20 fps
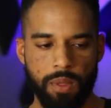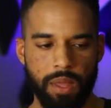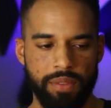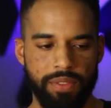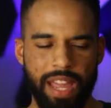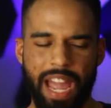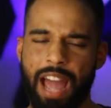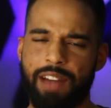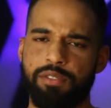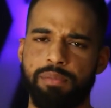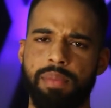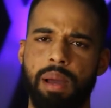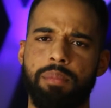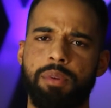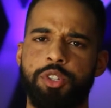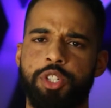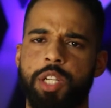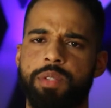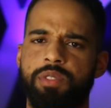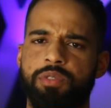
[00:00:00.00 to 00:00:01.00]
They have a
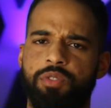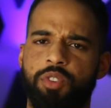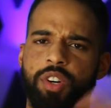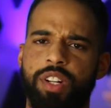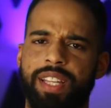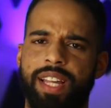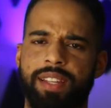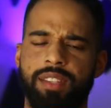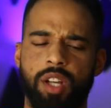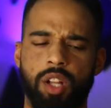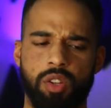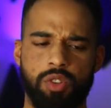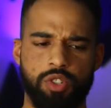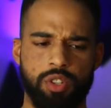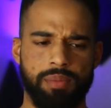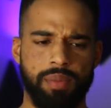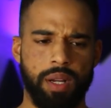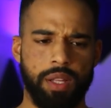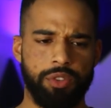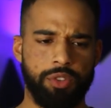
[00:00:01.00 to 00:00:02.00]
membership for $49 a
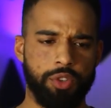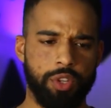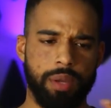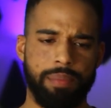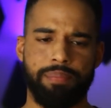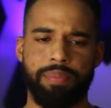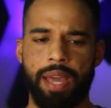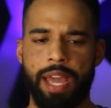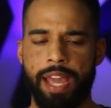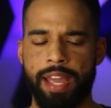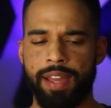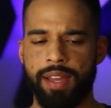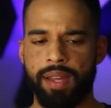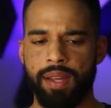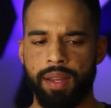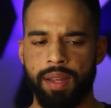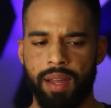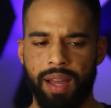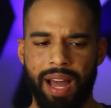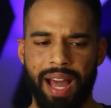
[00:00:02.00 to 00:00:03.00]
month you can pay.
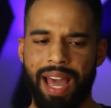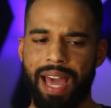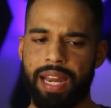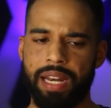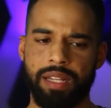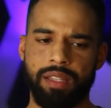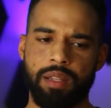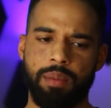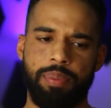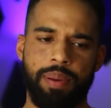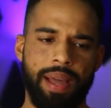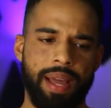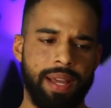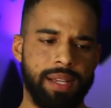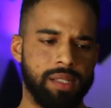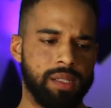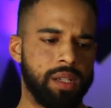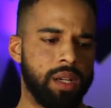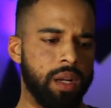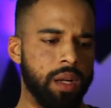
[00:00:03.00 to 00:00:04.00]
I had it in the
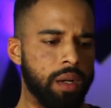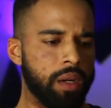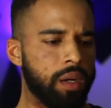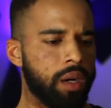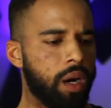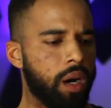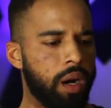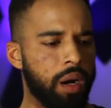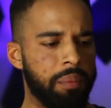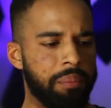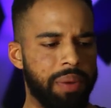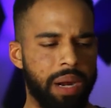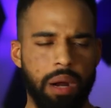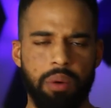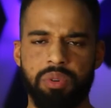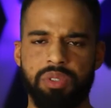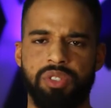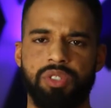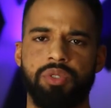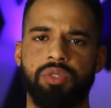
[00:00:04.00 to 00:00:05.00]
past, but I
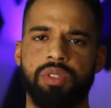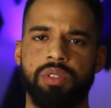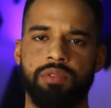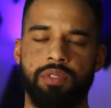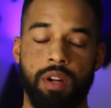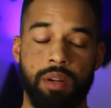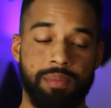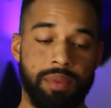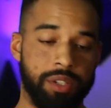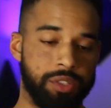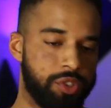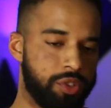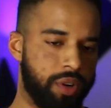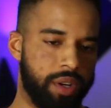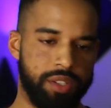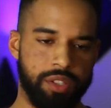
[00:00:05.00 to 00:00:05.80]
wasn't using it very much, so I